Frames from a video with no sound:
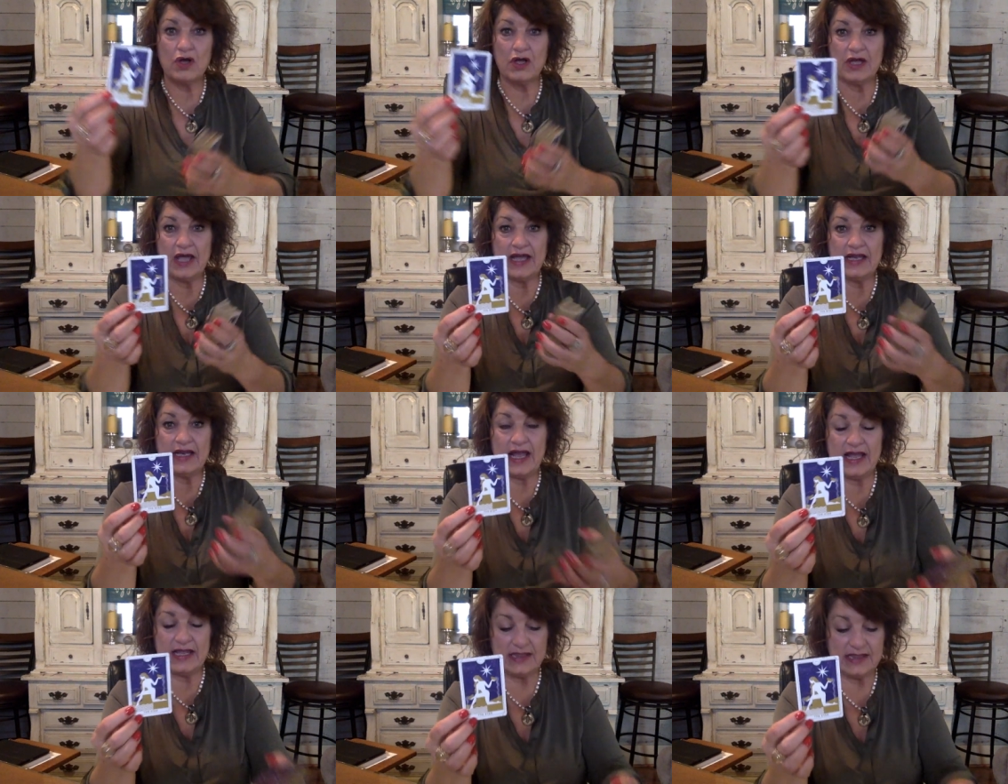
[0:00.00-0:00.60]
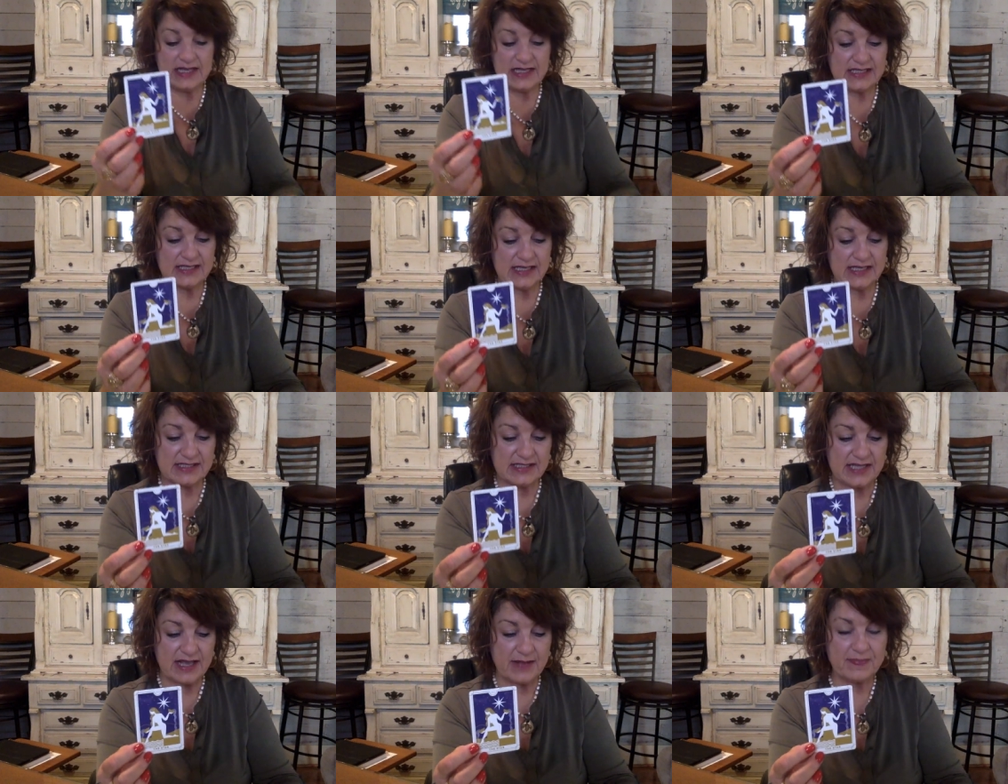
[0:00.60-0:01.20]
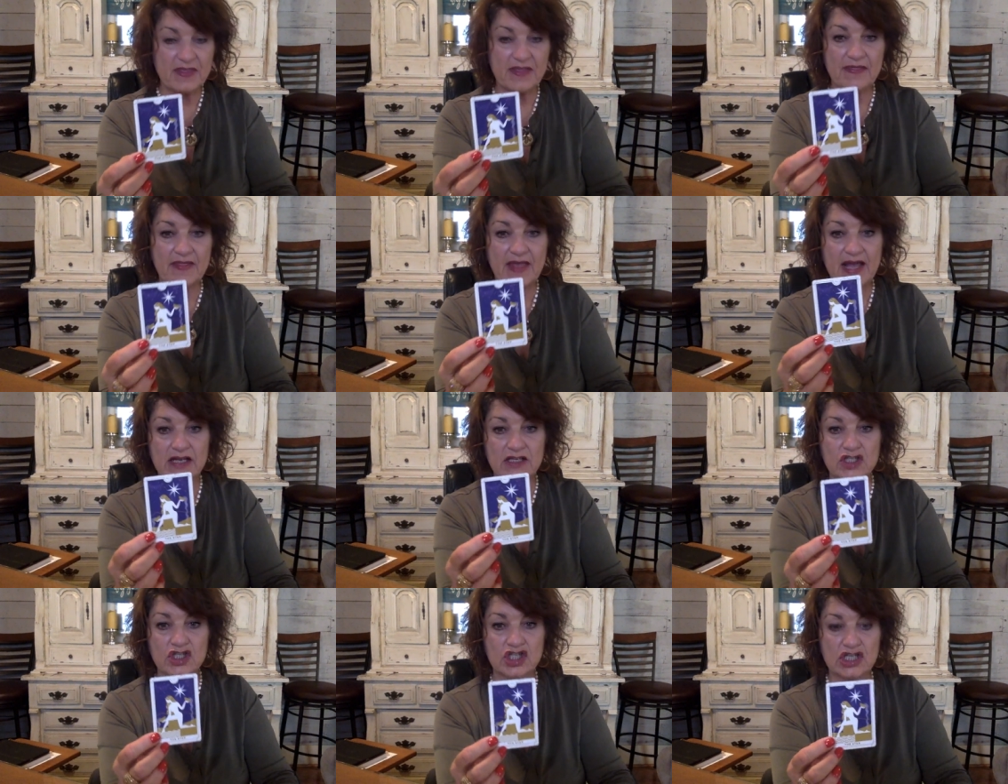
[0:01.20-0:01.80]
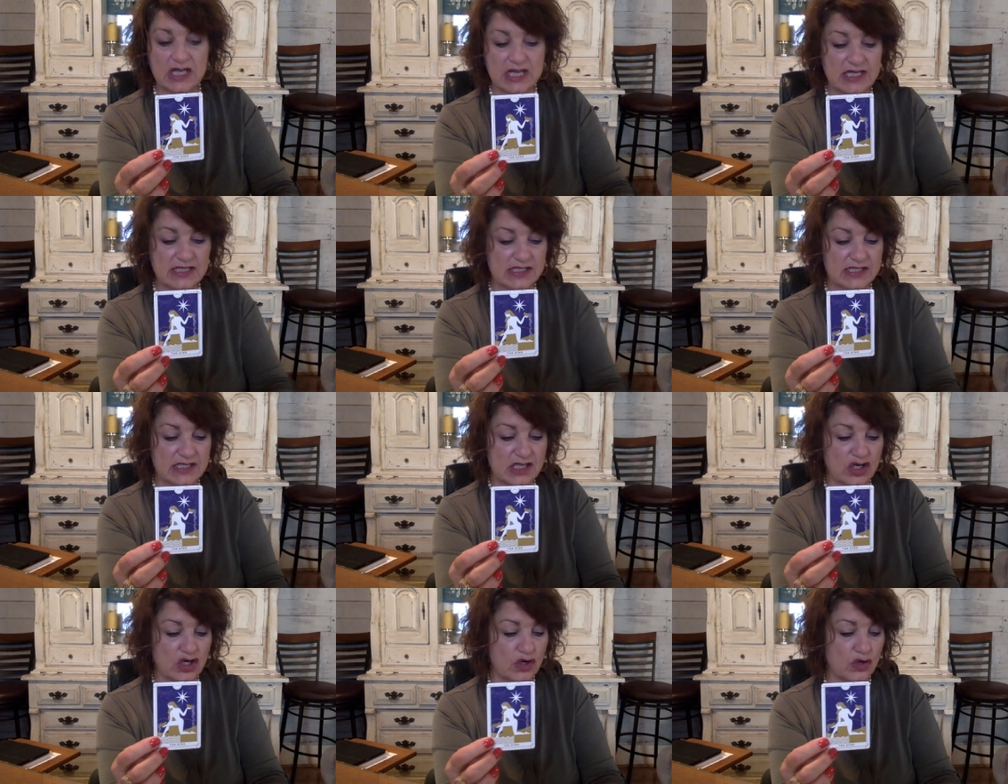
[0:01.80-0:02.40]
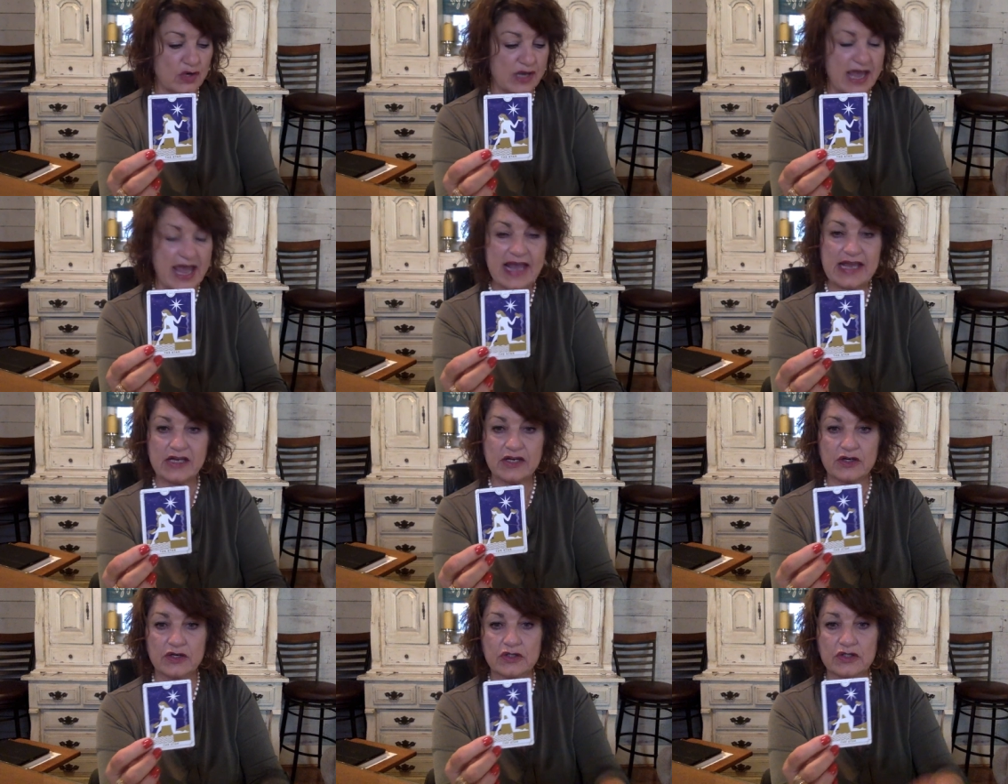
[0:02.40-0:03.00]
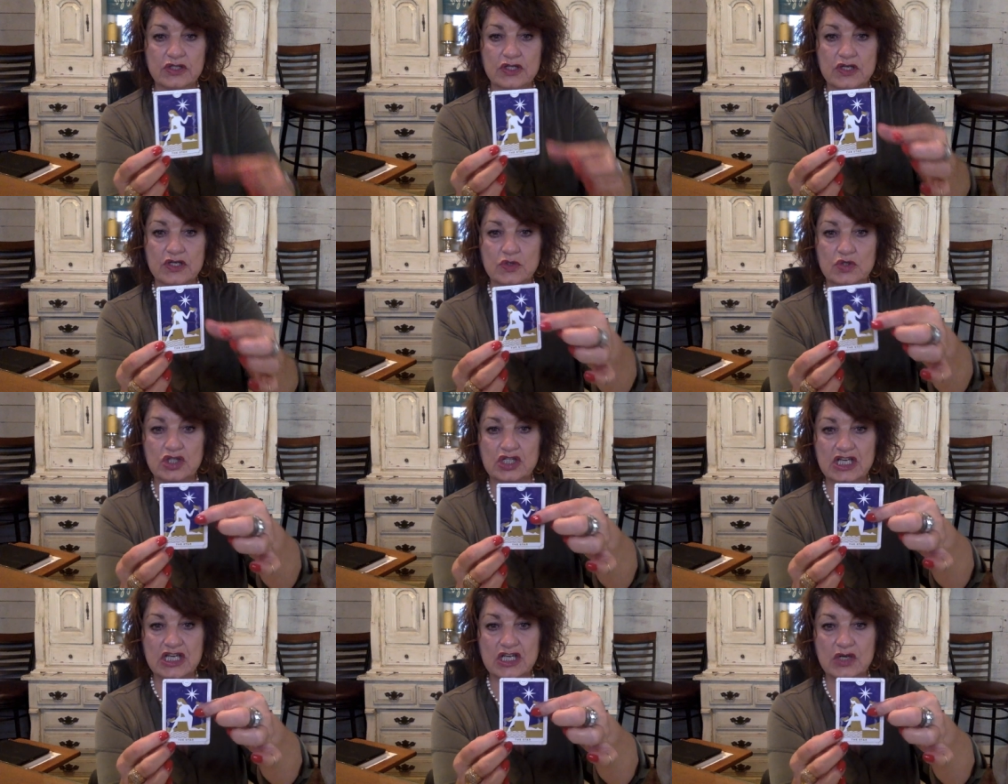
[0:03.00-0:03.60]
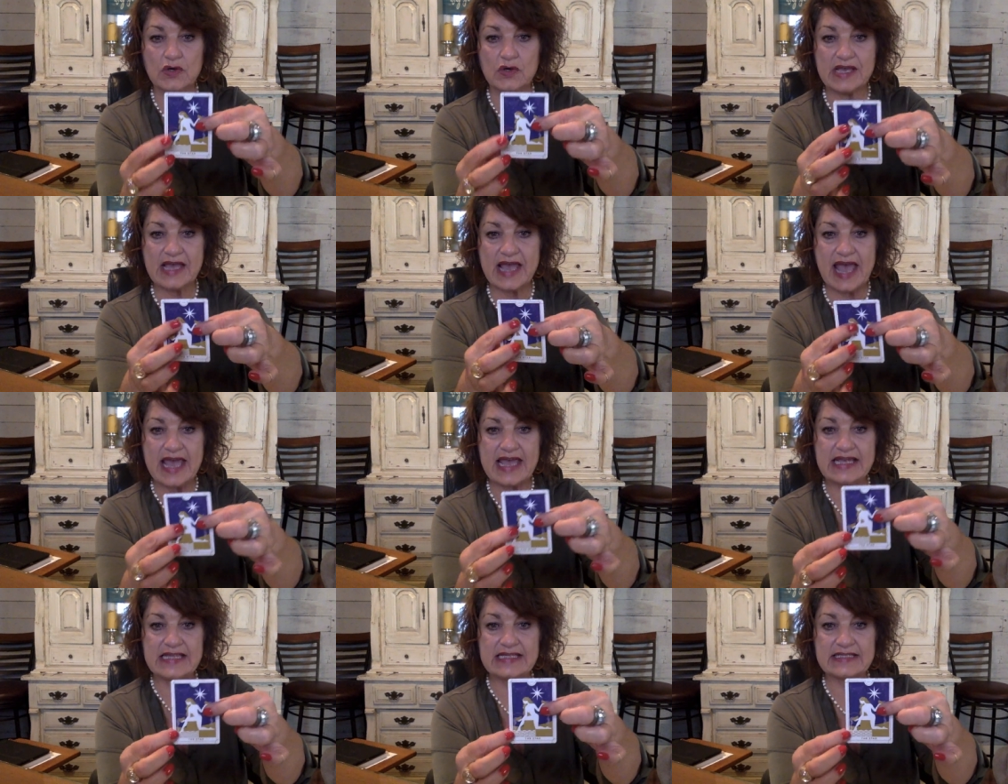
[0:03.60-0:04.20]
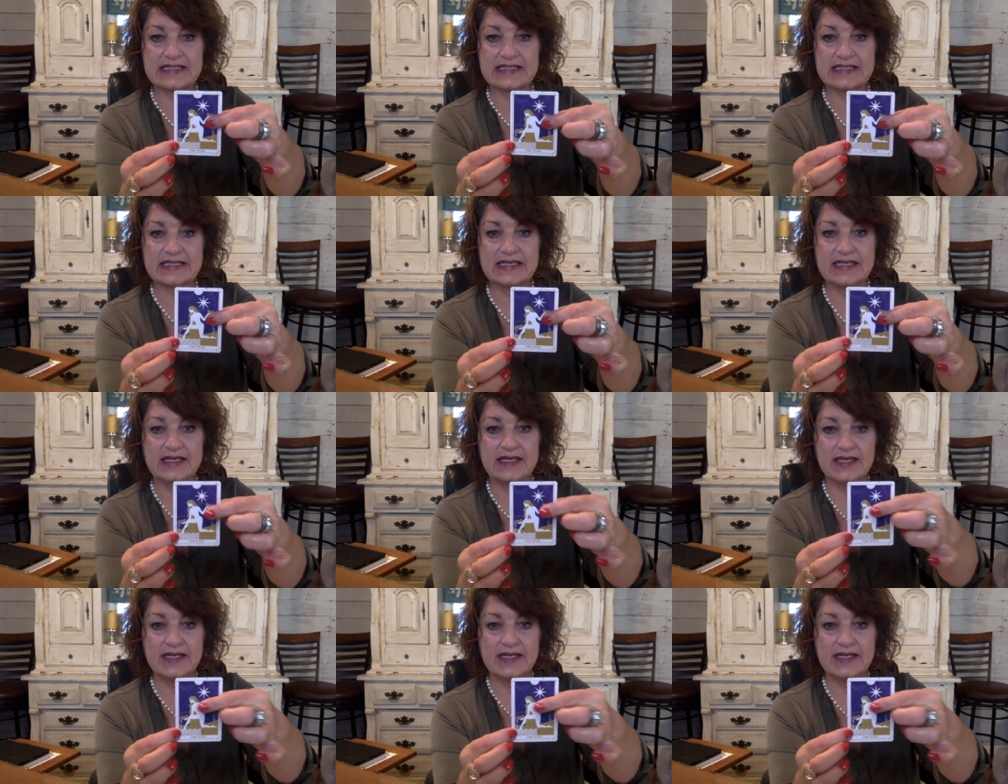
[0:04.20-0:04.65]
And, and this is something that she's the creator too. She creates